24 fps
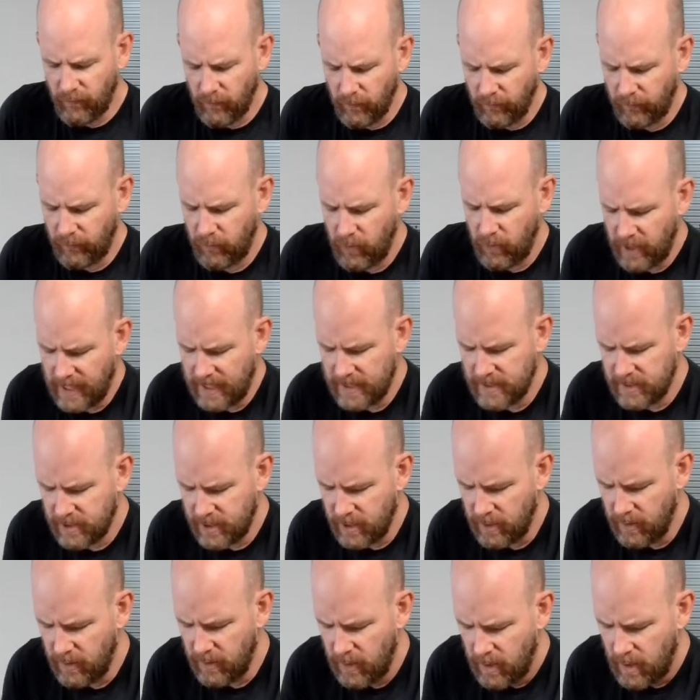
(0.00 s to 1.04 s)
so you guys
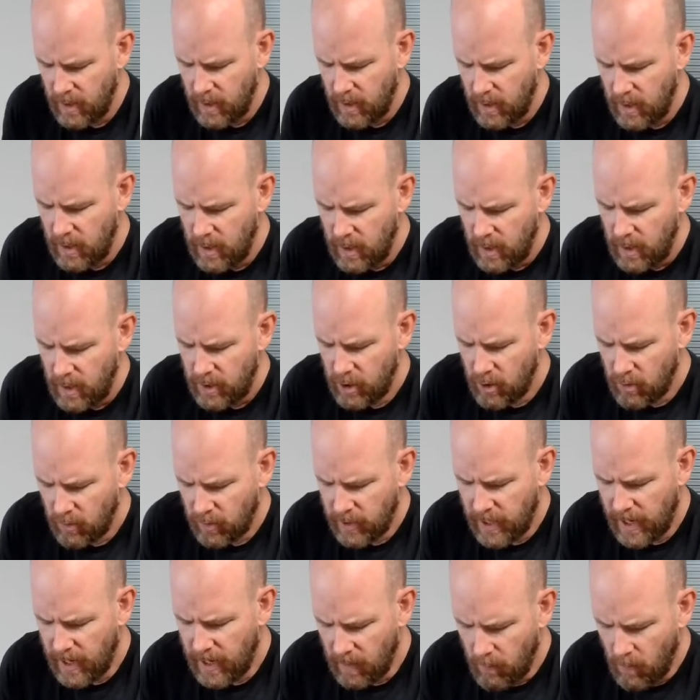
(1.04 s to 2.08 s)
can, you know,
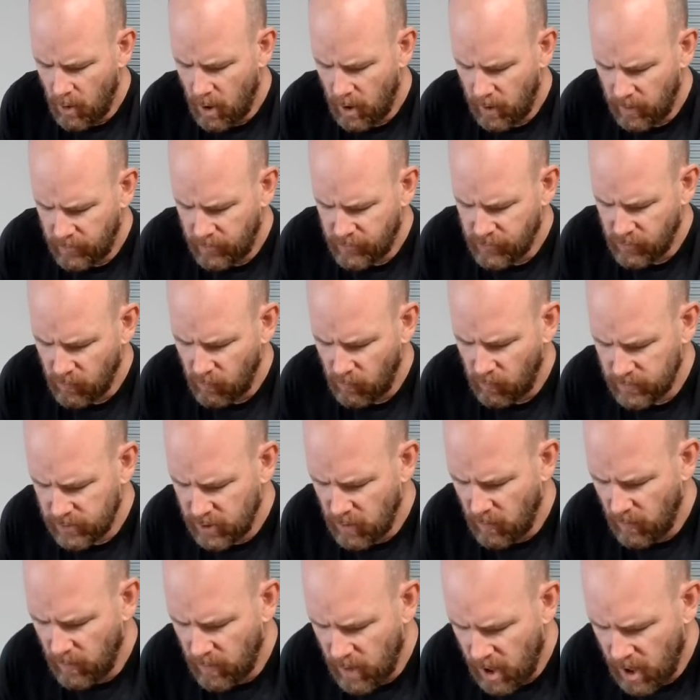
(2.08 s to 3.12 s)
kind of monitor what's
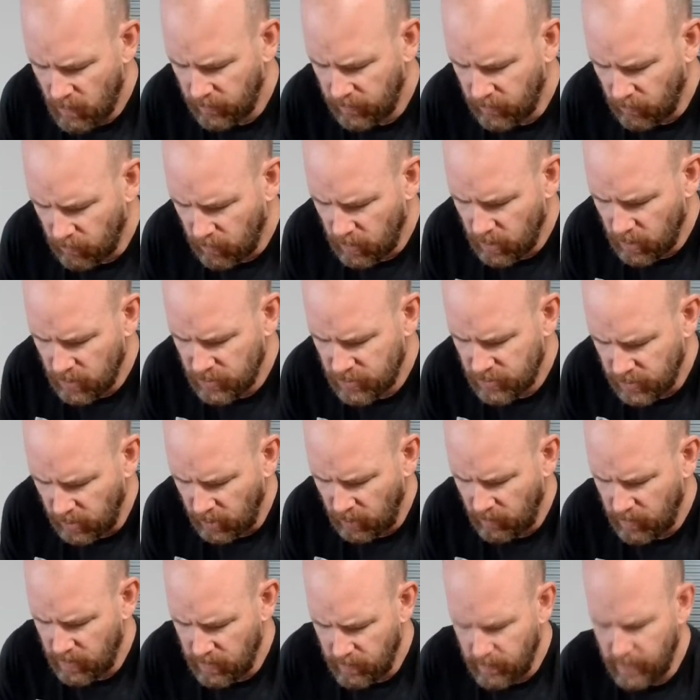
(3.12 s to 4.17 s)
going on with the roast a
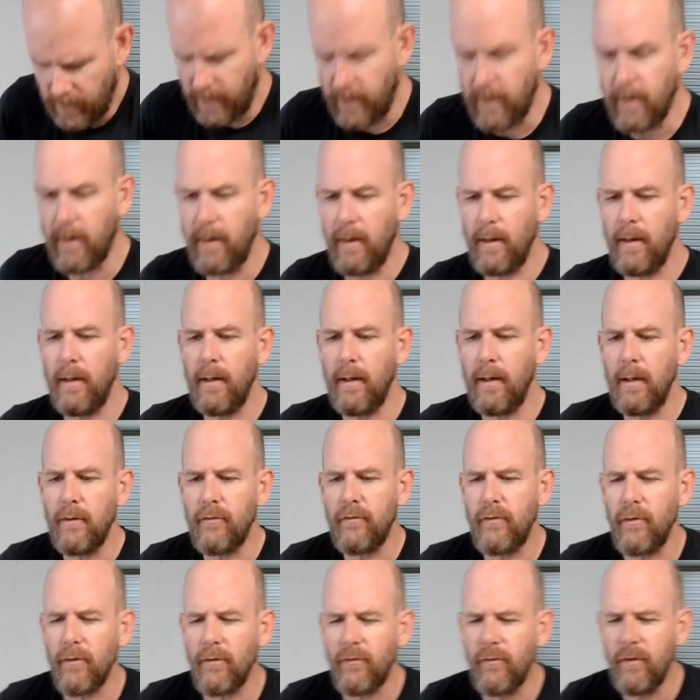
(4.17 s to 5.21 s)
little bit better. You
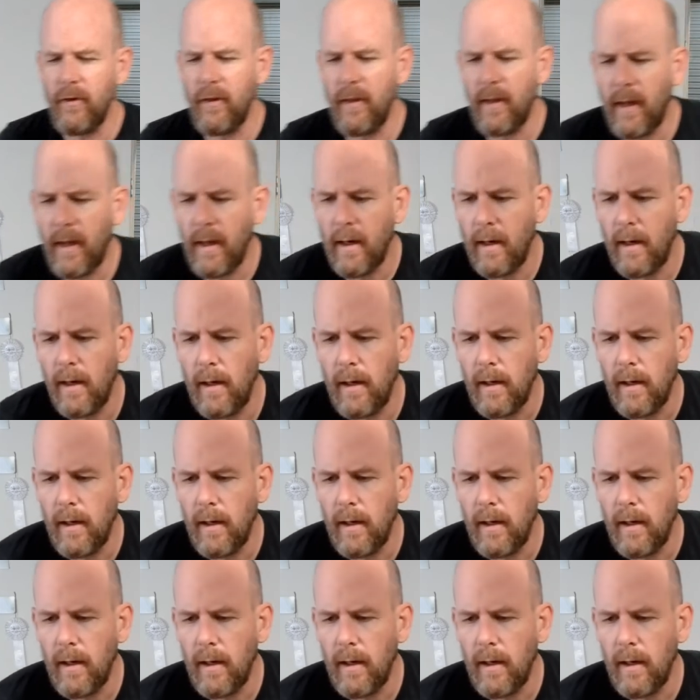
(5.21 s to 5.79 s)
still see that?